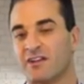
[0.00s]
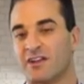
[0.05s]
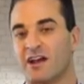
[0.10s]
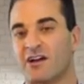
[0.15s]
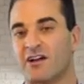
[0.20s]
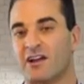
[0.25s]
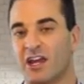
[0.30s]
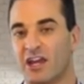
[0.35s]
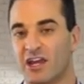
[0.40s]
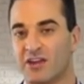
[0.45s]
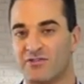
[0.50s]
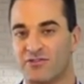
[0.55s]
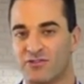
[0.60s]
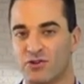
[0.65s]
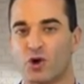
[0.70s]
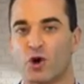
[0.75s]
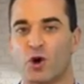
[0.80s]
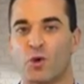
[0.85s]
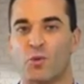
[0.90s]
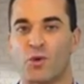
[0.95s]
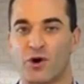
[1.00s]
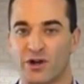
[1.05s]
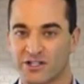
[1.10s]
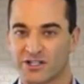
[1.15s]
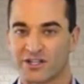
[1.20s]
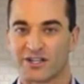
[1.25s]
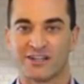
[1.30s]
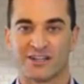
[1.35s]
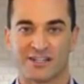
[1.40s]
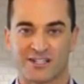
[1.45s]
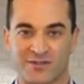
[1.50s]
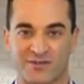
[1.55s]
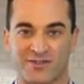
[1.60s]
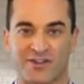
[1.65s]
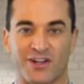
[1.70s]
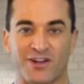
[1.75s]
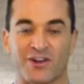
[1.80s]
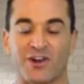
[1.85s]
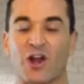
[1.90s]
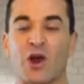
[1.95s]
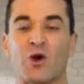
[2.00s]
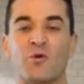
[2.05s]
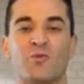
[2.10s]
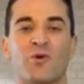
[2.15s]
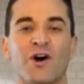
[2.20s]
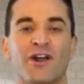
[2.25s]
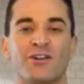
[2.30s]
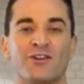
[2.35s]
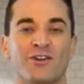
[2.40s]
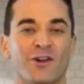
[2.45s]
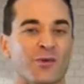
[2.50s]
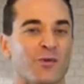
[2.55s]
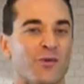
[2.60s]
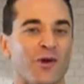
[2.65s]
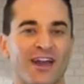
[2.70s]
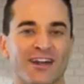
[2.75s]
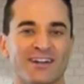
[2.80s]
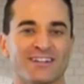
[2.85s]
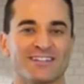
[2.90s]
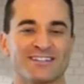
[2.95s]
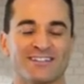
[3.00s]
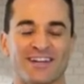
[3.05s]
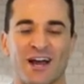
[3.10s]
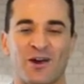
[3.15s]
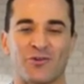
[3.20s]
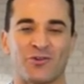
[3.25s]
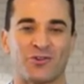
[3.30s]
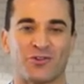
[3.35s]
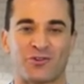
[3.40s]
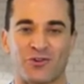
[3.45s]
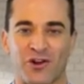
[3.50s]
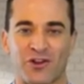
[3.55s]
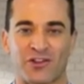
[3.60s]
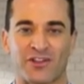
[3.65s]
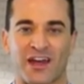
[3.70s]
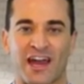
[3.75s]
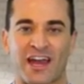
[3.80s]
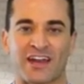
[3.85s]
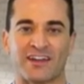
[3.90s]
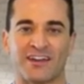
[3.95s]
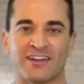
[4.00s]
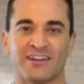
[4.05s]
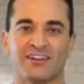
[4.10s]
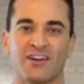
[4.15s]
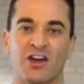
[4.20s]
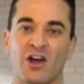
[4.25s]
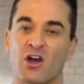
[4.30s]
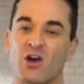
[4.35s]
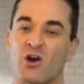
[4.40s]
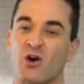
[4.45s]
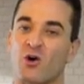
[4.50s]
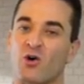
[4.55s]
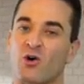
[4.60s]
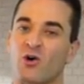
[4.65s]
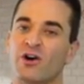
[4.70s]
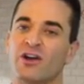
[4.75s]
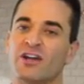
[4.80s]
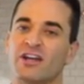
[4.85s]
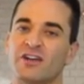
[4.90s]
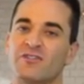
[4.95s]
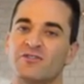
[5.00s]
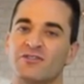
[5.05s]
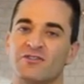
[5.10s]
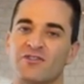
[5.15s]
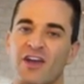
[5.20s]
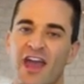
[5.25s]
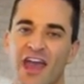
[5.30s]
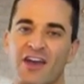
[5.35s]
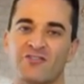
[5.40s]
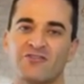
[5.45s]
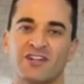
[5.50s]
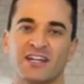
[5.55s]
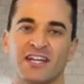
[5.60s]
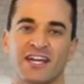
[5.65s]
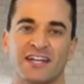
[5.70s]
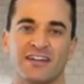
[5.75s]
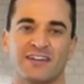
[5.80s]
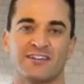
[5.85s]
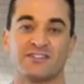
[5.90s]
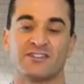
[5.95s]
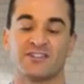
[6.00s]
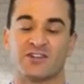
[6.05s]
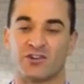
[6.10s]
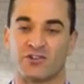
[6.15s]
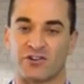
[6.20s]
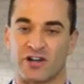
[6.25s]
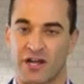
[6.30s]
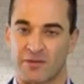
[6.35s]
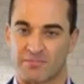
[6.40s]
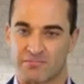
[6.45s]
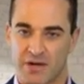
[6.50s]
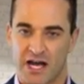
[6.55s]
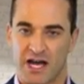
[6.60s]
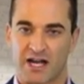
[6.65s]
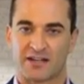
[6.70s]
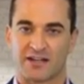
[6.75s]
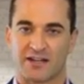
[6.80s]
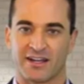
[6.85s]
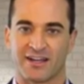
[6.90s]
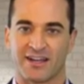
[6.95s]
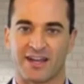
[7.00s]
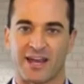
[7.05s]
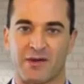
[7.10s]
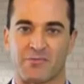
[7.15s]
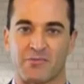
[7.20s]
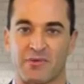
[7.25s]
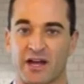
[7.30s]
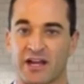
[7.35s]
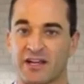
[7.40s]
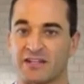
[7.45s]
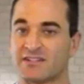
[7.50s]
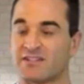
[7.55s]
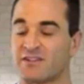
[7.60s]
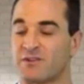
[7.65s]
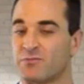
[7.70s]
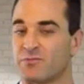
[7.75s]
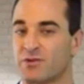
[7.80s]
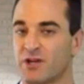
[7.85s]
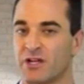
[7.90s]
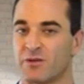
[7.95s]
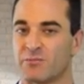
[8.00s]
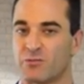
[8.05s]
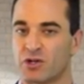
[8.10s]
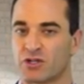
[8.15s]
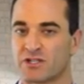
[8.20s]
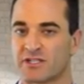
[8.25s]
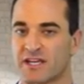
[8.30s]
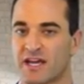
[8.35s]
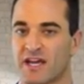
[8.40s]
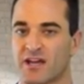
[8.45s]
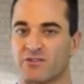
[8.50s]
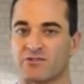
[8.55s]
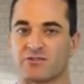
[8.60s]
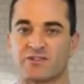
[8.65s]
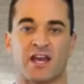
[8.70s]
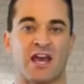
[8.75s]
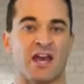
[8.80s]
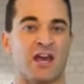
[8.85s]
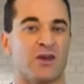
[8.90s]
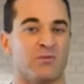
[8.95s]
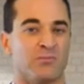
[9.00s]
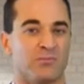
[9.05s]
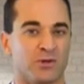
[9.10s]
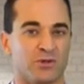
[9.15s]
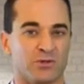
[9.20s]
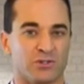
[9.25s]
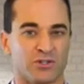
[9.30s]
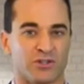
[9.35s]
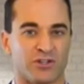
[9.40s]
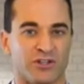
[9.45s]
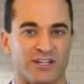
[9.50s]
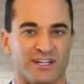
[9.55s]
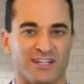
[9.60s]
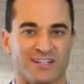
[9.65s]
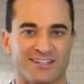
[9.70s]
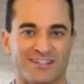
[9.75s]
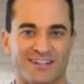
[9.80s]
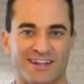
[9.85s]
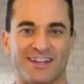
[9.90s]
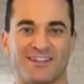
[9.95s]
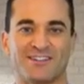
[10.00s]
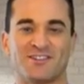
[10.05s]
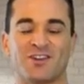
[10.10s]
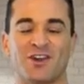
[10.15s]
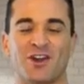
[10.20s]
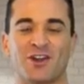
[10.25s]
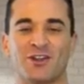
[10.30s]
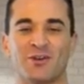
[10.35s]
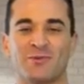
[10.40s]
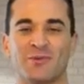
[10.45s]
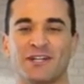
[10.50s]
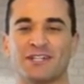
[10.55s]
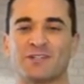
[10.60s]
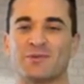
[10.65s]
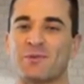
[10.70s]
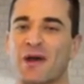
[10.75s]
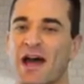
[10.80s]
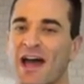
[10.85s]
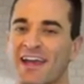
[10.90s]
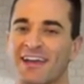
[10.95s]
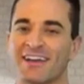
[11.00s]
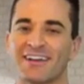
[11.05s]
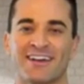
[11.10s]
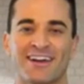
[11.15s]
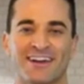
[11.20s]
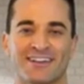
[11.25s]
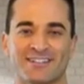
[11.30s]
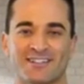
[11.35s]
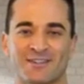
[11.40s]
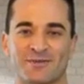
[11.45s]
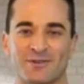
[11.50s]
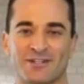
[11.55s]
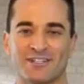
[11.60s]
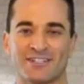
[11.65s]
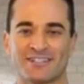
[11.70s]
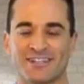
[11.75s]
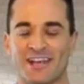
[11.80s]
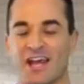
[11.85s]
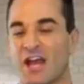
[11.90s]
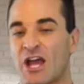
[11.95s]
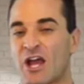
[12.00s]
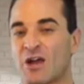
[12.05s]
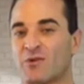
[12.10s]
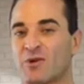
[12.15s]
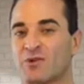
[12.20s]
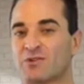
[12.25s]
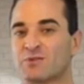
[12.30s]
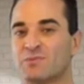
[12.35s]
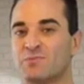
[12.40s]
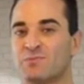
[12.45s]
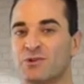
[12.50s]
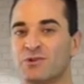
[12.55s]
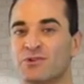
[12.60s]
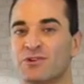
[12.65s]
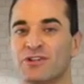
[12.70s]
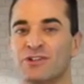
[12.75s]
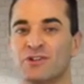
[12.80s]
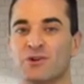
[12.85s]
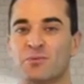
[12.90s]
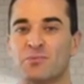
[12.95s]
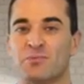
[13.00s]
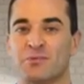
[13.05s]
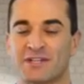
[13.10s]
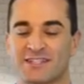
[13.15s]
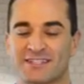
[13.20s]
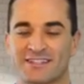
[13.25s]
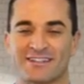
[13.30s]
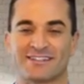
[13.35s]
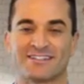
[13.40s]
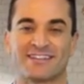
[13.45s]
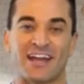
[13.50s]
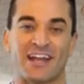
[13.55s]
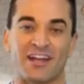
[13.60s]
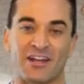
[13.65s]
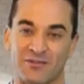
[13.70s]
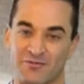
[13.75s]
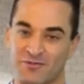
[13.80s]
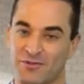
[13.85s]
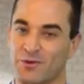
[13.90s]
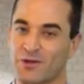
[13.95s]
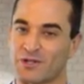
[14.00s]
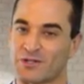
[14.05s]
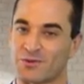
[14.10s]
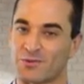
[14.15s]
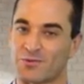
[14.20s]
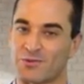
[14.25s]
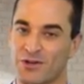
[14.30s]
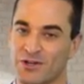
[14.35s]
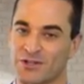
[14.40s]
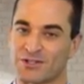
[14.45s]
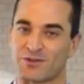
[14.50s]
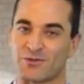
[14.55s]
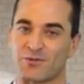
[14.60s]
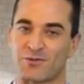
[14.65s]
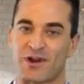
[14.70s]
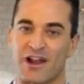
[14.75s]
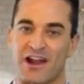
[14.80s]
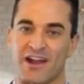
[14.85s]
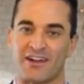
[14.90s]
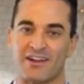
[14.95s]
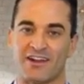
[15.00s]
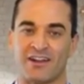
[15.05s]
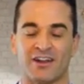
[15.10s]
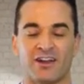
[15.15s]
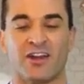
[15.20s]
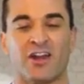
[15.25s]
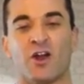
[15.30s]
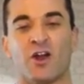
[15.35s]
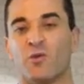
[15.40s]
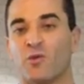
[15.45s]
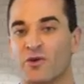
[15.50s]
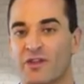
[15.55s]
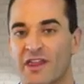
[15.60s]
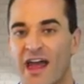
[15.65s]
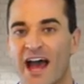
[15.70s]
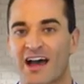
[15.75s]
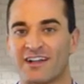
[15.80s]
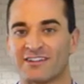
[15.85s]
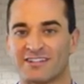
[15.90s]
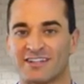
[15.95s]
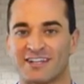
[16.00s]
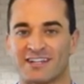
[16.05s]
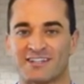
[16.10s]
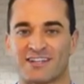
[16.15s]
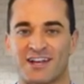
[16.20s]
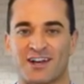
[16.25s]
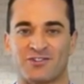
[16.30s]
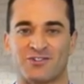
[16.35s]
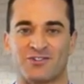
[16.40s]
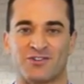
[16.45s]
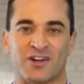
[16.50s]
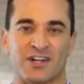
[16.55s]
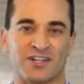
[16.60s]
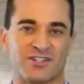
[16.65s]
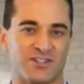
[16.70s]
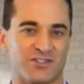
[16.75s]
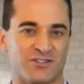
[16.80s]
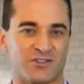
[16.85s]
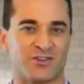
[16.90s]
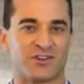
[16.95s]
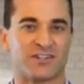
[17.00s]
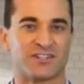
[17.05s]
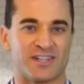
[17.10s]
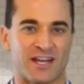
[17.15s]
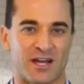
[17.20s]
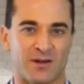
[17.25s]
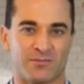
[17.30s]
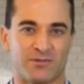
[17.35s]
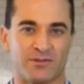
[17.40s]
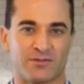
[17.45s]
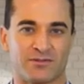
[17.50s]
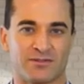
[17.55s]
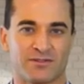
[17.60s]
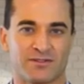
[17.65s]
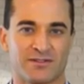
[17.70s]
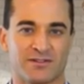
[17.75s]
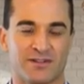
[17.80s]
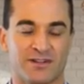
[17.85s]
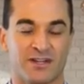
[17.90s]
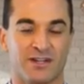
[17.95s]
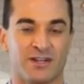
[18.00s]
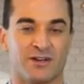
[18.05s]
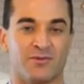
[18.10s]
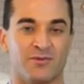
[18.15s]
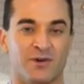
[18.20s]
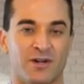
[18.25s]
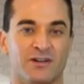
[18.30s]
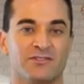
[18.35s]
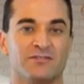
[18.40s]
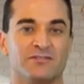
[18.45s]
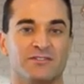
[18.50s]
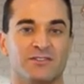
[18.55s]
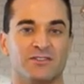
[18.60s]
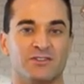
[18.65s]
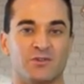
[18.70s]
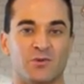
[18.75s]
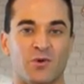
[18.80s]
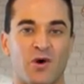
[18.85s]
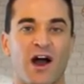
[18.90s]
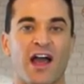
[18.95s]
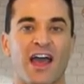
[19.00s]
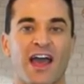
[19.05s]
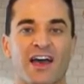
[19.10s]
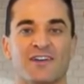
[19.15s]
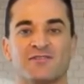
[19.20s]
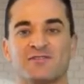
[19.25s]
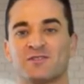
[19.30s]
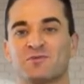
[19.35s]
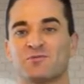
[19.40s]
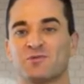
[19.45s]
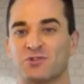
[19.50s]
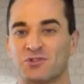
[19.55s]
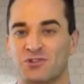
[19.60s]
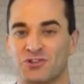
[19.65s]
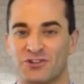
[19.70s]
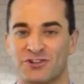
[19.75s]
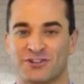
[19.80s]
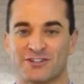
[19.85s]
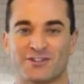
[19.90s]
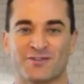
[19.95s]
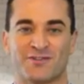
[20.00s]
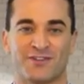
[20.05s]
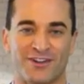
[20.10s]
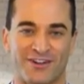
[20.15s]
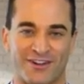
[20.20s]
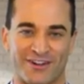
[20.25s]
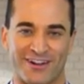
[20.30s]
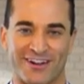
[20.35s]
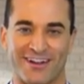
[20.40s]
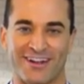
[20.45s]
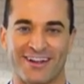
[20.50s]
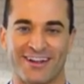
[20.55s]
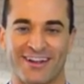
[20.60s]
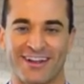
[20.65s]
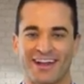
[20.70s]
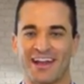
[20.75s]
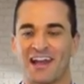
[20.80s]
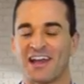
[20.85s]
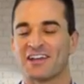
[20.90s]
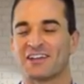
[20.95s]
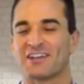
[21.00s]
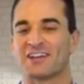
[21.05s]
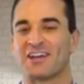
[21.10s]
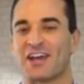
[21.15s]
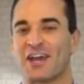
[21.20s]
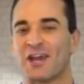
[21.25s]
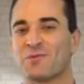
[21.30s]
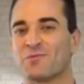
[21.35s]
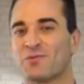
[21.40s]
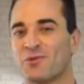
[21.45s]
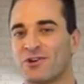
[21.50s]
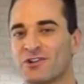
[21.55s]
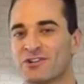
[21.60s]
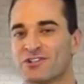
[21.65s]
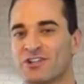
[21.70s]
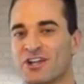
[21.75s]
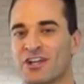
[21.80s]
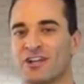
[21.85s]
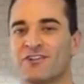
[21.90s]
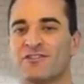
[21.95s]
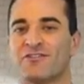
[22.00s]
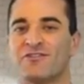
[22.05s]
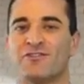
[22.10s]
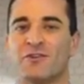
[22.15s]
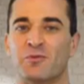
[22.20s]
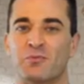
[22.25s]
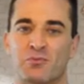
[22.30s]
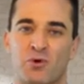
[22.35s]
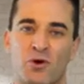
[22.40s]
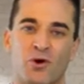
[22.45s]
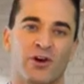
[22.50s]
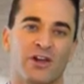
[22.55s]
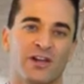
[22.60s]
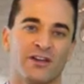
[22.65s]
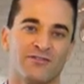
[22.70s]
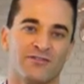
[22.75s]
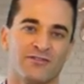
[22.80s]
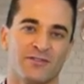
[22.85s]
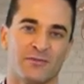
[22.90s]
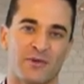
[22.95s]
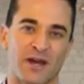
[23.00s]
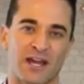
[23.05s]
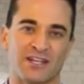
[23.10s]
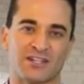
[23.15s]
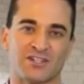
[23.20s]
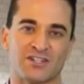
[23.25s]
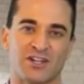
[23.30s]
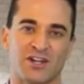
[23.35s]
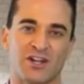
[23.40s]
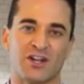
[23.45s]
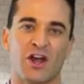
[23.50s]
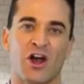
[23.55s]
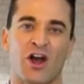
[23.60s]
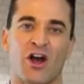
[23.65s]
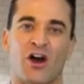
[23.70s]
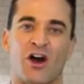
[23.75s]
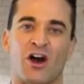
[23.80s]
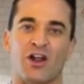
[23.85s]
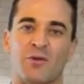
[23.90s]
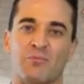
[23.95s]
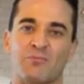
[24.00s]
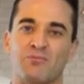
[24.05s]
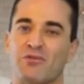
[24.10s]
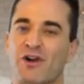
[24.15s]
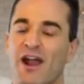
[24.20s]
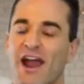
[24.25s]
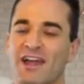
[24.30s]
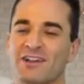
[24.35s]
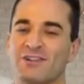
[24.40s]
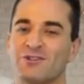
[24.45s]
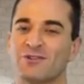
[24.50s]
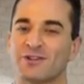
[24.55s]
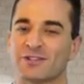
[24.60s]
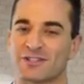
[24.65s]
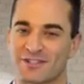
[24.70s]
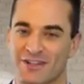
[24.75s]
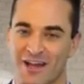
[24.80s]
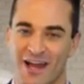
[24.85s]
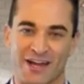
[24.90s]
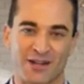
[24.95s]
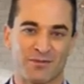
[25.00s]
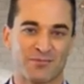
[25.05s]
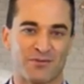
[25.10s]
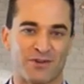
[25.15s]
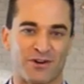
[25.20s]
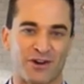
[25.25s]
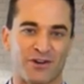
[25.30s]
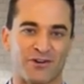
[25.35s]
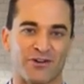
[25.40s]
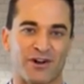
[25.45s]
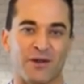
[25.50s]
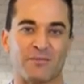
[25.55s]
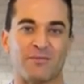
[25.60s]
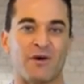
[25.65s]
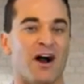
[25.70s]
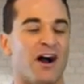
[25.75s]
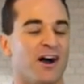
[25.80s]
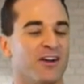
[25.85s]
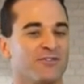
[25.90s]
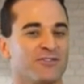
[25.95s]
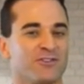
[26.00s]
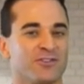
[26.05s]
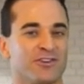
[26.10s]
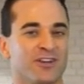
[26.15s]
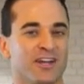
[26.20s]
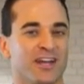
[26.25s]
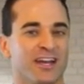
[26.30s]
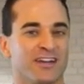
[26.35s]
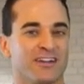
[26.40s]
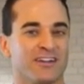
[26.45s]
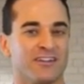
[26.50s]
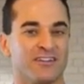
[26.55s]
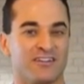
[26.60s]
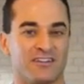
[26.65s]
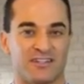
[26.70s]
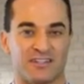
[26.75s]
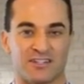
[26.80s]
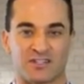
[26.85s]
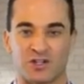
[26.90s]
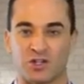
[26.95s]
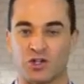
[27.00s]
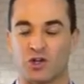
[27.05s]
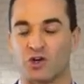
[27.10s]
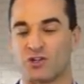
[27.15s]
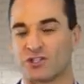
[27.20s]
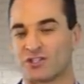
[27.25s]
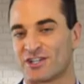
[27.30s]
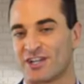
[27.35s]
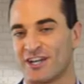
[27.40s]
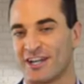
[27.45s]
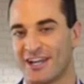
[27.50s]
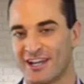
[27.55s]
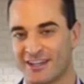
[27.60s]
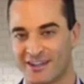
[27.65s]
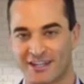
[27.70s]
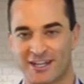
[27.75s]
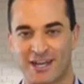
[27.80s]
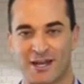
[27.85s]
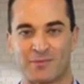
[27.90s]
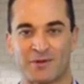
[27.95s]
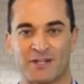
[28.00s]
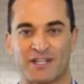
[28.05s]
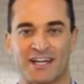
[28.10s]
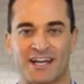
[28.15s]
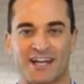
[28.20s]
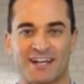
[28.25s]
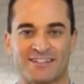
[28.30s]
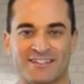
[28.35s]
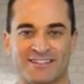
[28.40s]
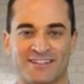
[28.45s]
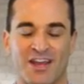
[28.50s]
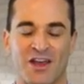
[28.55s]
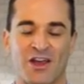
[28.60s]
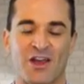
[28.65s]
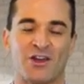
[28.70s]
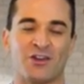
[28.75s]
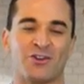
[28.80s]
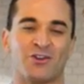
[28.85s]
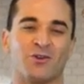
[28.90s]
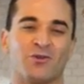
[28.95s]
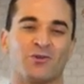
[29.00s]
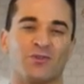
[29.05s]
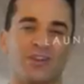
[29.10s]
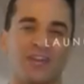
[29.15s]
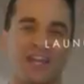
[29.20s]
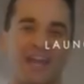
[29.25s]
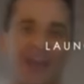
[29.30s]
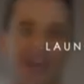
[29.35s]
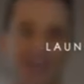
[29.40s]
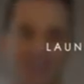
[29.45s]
Now, if you're watching this video and wondering where to start with growth hacking, or if you've ever needed to create marketing campaigns that bring you more sales, build your list and turn them into paying customers whilst building your business and influential personal brand, without detailed directions or examples, well, do I have some good news for you. Keep watching for more information on a brand new exciting program I've created that's launching in the coming days called the